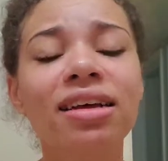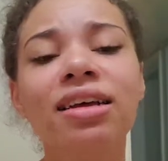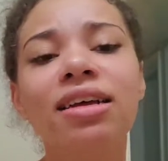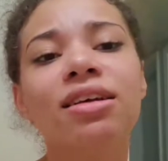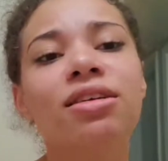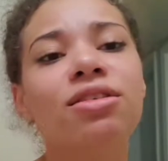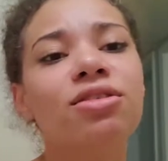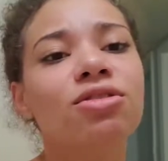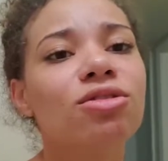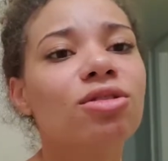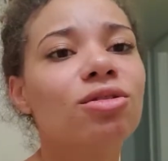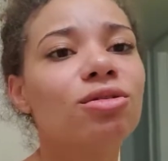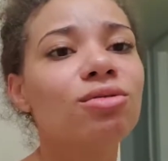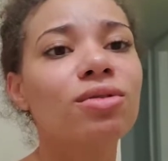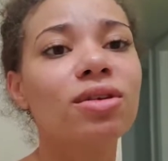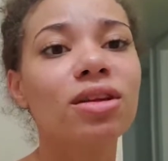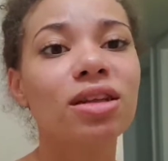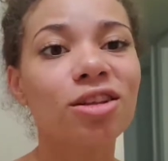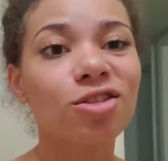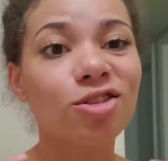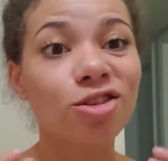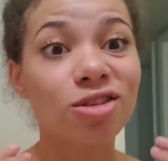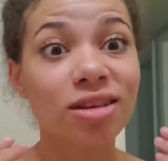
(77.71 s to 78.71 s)
So really
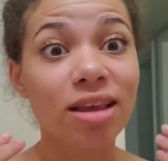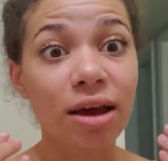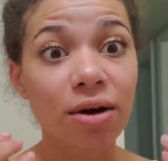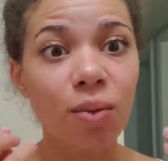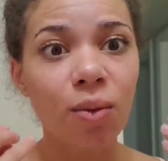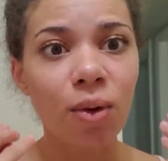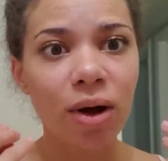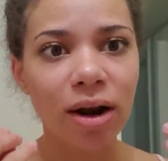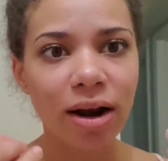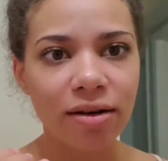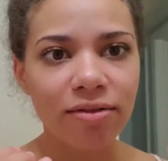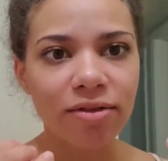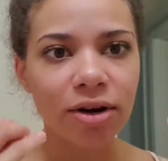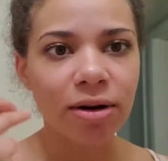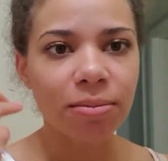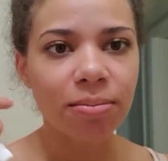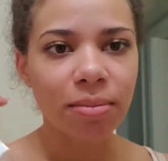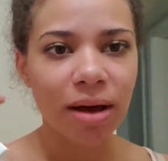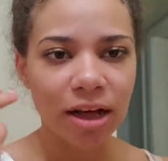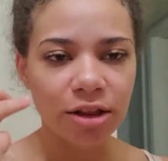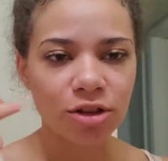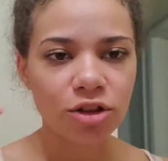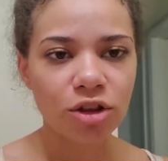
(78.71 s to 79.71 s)
just get whatever
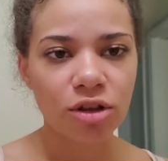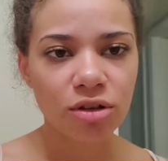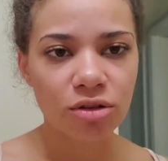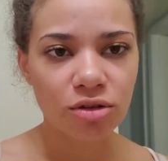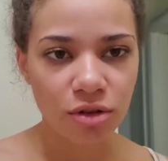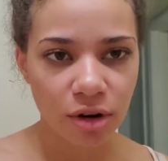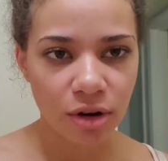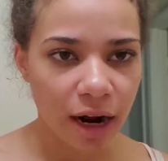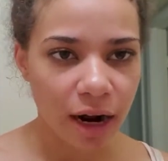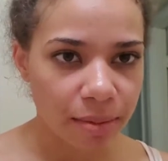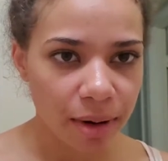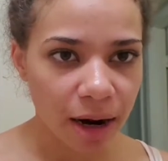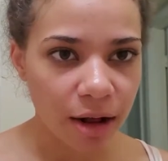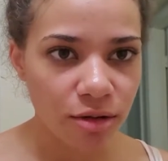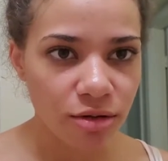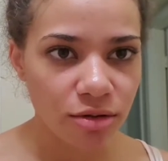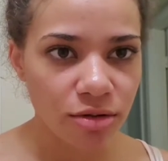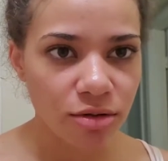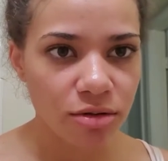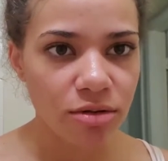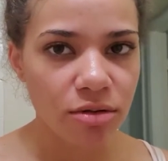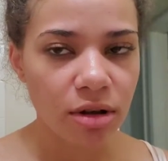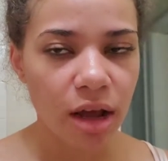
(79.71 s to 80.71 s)
matches your
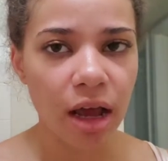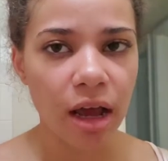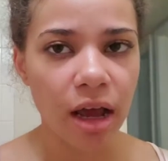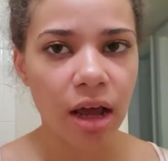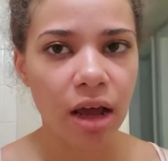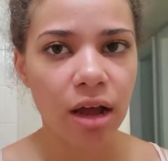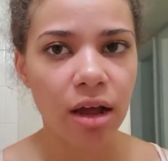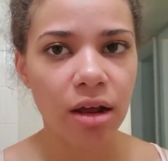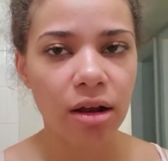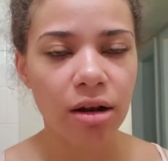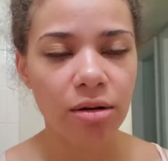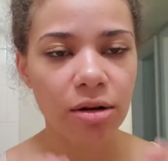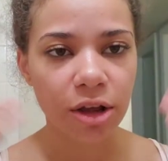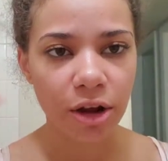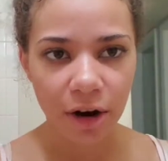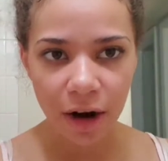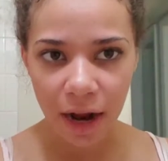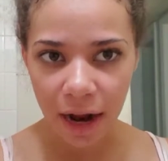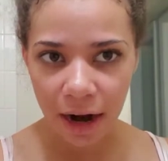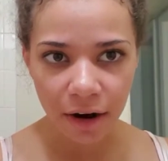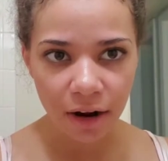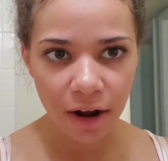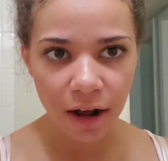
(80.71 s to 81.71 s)
eyebrows and your
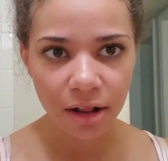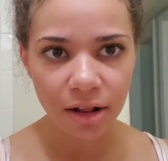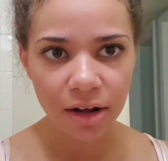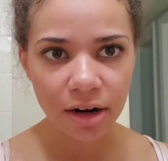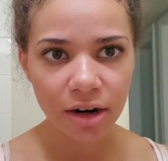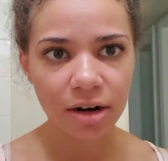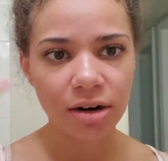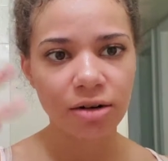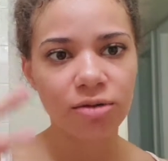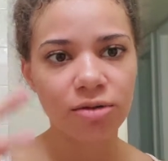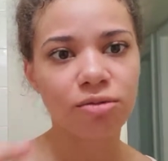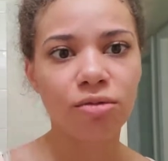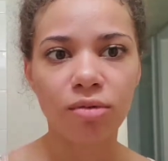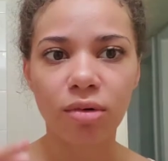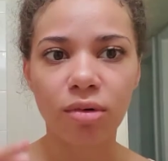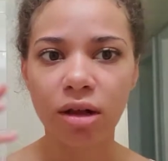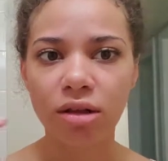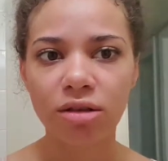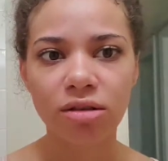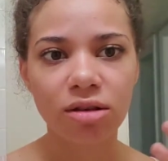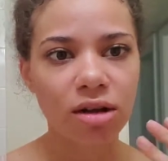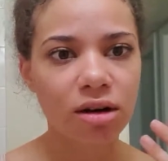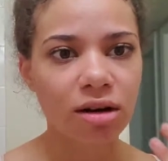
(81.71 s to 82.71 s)
hair color and
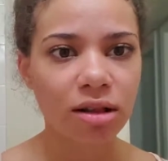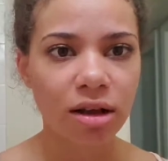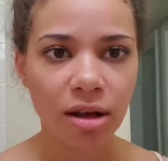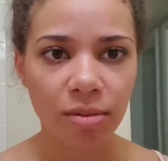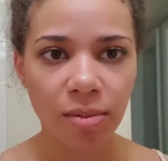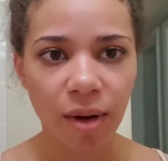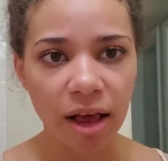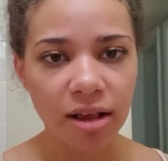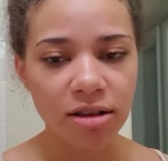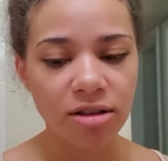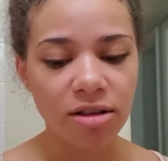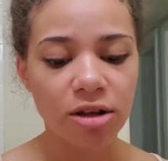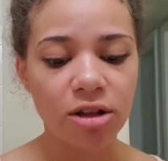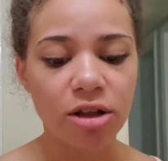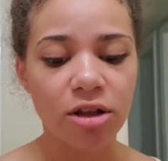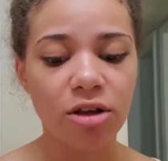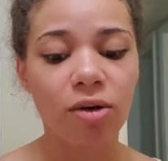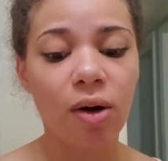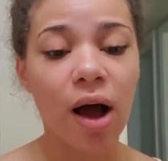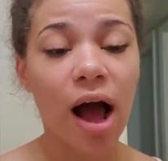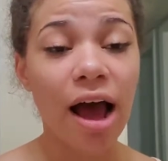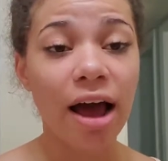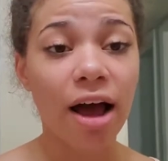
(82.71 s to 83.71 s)
what's going to look best on
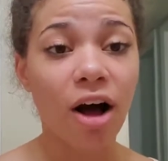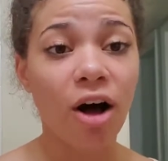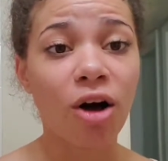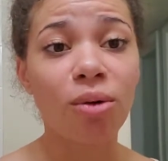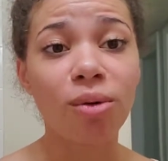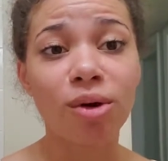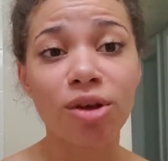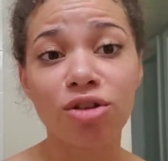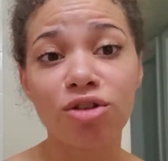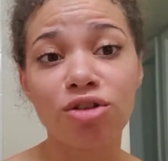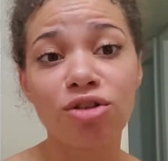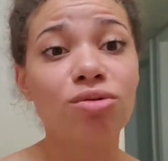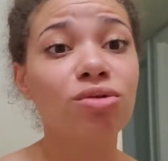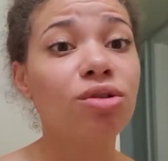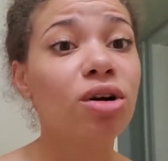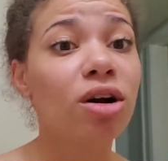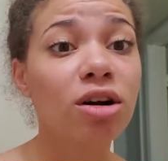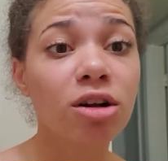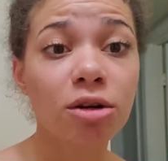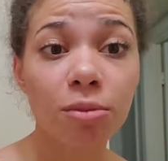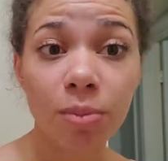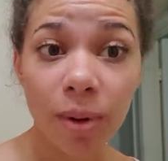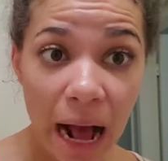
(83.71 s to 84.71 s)
you. I always do
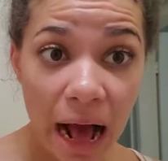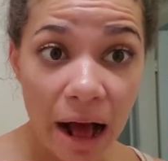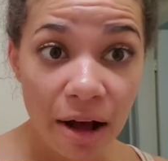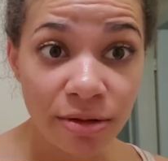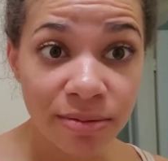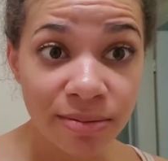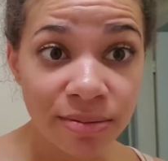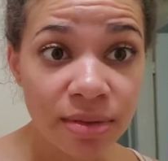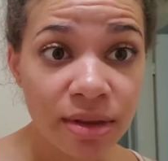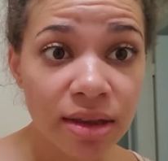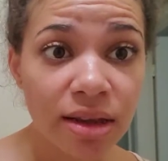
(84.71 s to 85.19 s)
dark brown.